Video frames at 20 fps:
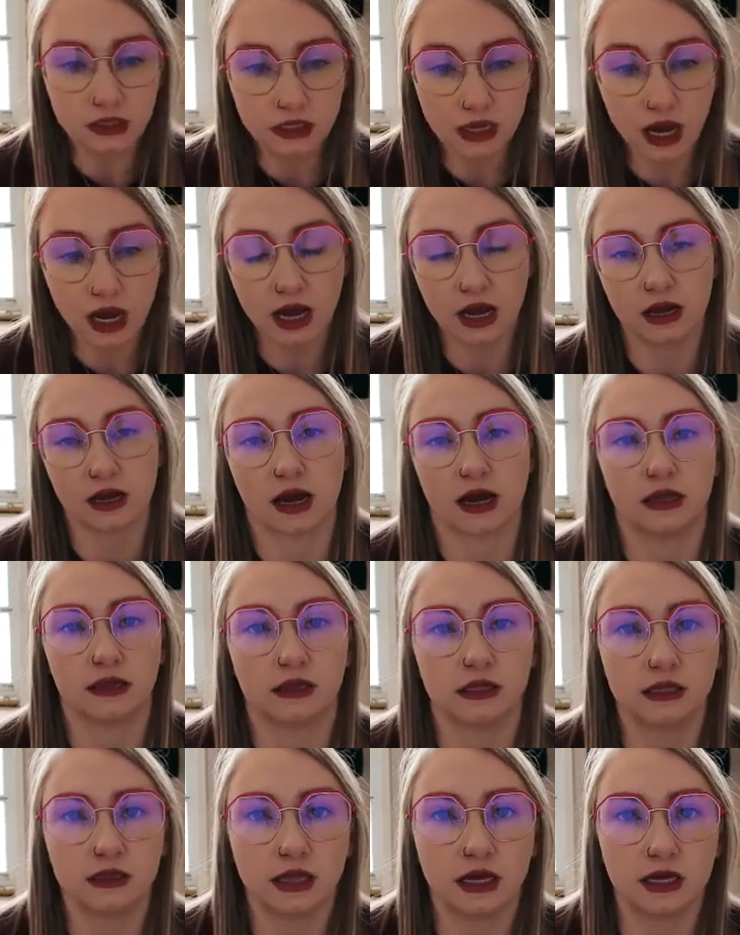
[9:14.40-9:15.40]
yeah, I
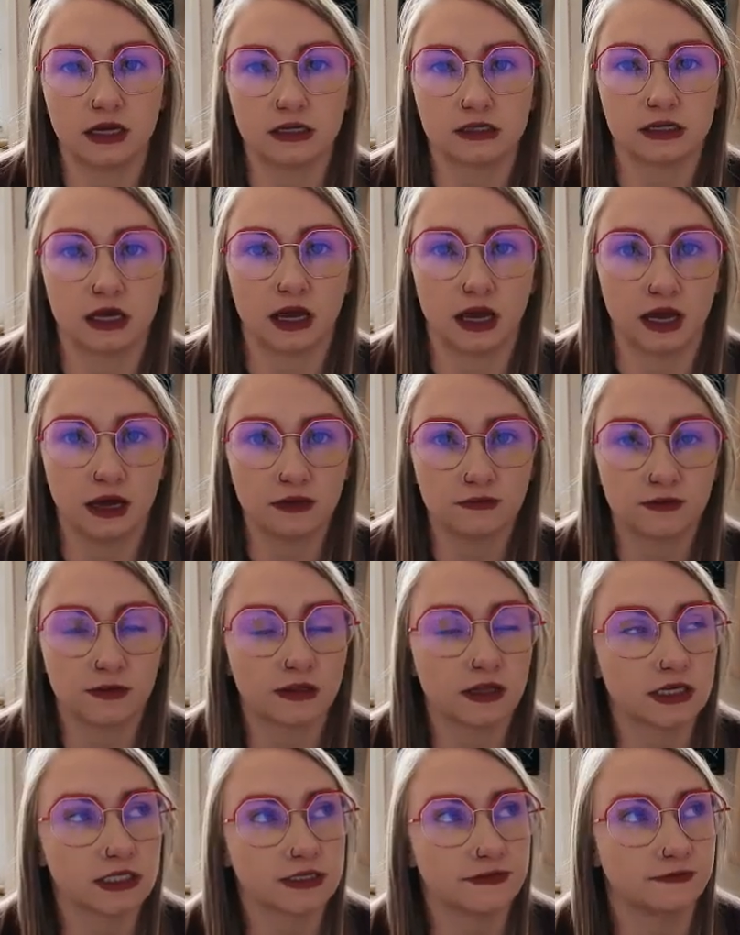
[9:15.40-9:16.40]
think that is it
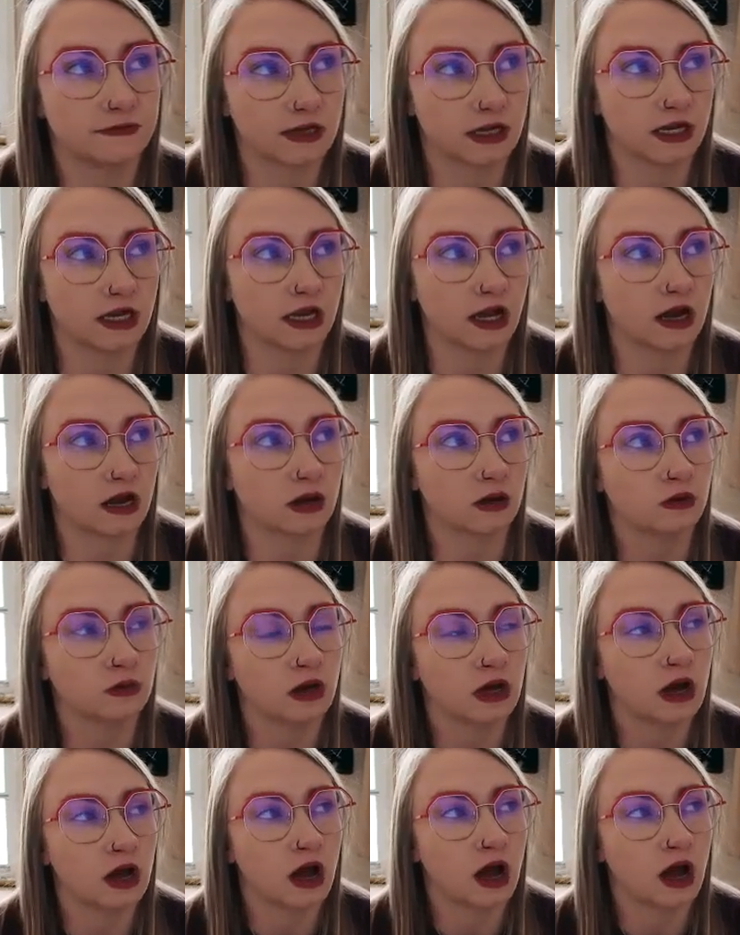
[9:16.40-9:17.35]
for this video.